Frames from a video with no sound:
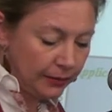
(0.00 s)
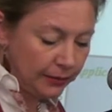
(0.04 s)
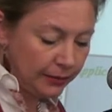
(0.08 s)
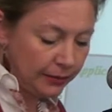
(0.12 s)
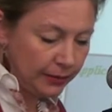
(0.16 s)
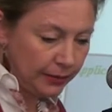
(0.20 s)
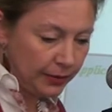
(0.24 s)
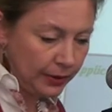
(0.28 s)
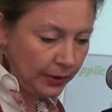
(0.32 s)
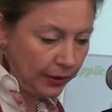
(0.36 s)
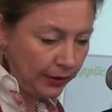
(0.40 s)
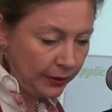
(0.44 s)

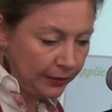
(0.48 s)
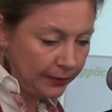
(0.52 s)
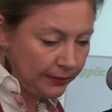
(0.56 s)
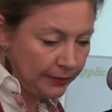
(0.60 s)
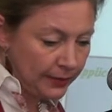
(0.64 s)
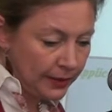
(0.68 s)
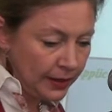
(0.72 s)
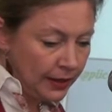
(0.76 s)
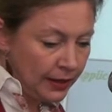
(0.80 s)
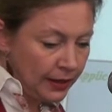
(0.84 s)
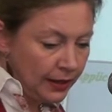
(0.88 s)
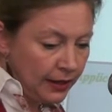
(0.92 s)
yeah.
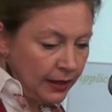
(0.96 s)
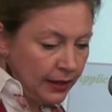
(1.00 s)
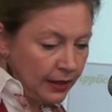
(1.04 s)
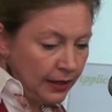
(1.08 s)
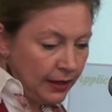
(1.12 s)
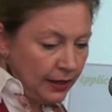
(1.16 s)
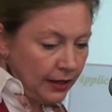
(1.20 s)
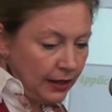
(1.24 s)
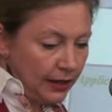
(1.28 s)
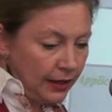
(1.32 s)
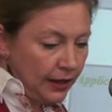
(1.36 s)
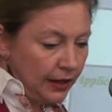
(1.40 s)

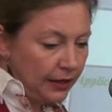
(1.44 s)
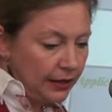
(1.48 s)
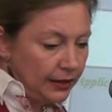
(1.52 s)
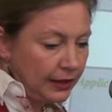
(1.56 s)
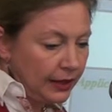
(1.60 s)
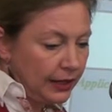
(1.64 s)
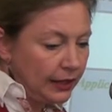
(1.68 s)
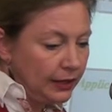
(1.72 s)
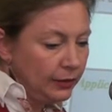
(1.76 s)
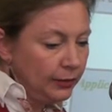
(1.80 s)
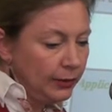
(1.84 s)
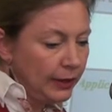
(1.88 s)

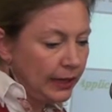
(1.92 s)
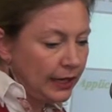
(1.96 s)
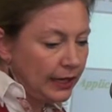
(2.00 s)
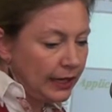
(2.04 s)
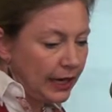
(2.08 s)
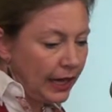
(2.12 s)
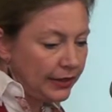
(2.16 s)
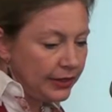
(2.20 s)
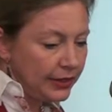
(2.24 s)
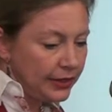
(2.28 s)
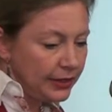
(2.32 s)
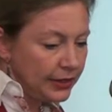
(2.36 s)
Then we
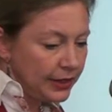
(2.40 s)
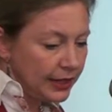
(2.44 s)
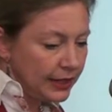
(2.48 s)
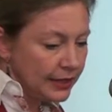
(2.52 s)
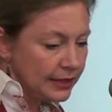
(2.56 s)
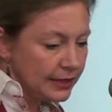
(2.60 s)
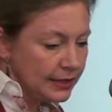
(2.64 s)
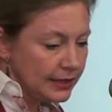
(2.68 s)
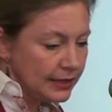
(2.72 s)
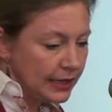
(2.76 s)
get other things